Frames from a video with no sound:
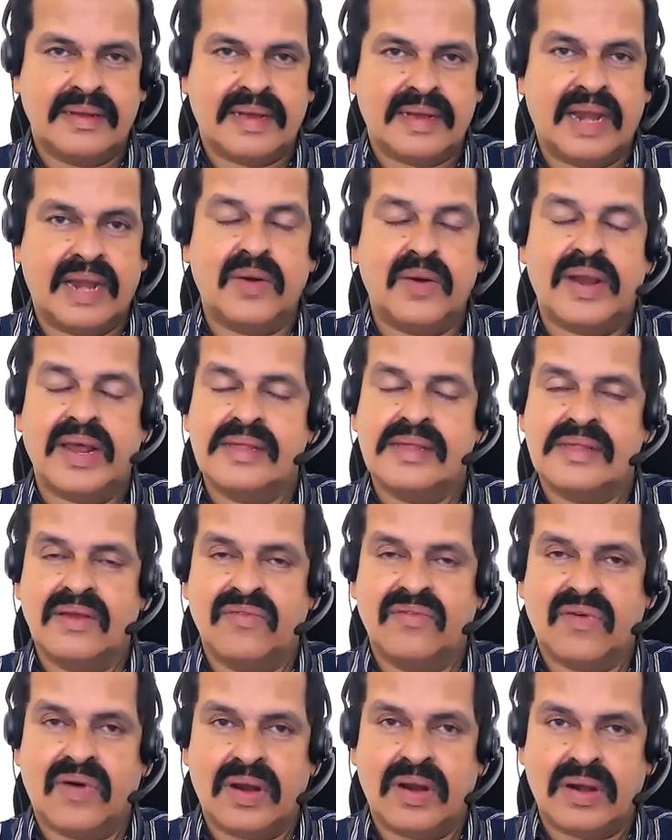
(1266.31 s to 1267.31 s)
Advertising
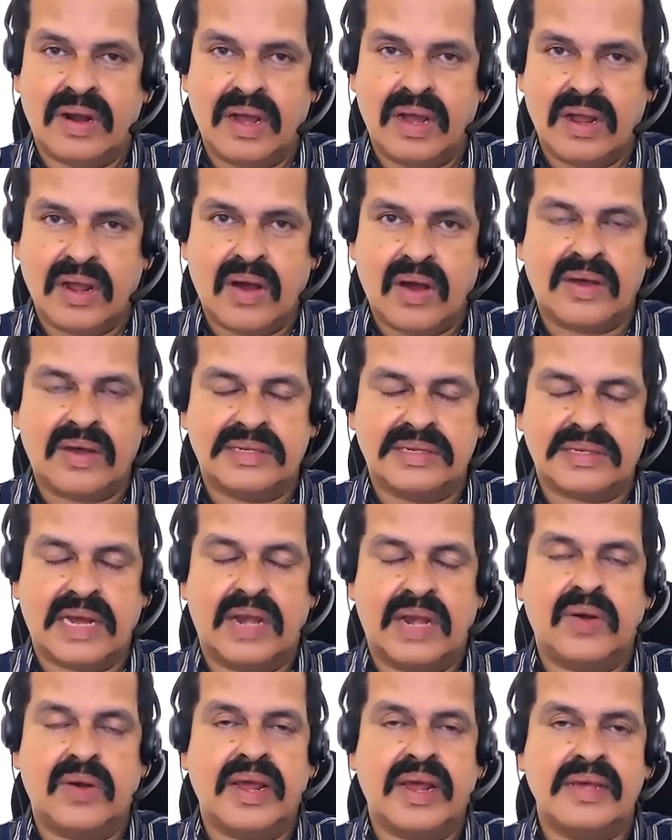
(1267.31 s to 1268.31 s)
for a cause,
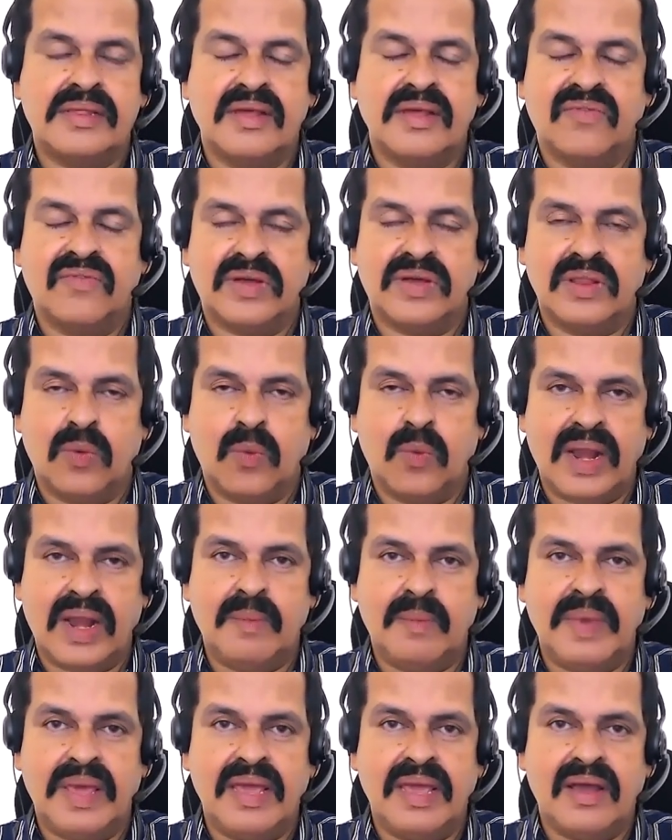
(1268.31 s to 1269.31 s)
advertising for the
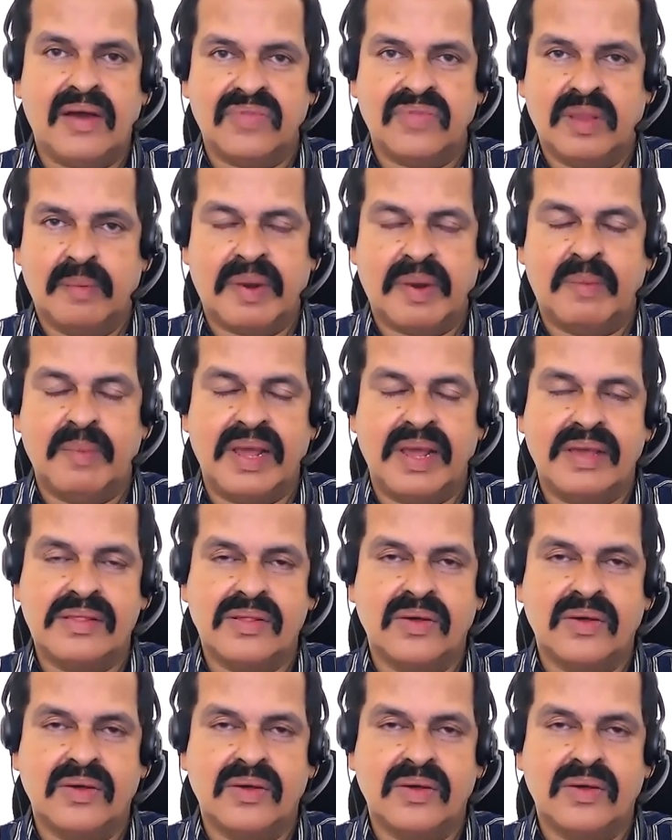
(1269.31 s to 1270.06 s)
well-being of the public.